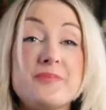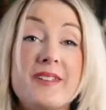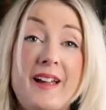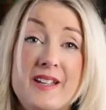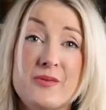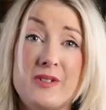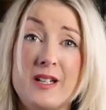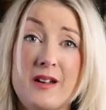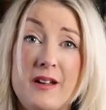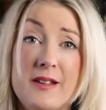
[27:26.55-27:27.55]
That is really
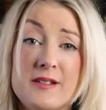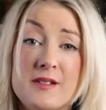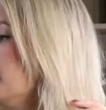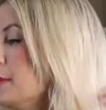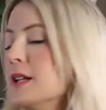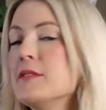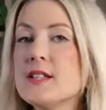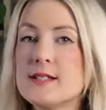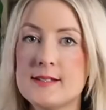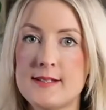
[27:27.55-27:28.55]
nice. Now, I'm gonna give
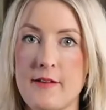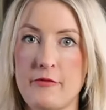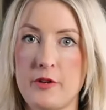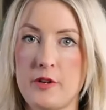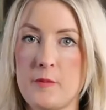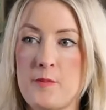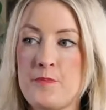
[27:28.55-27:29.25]
it a 7,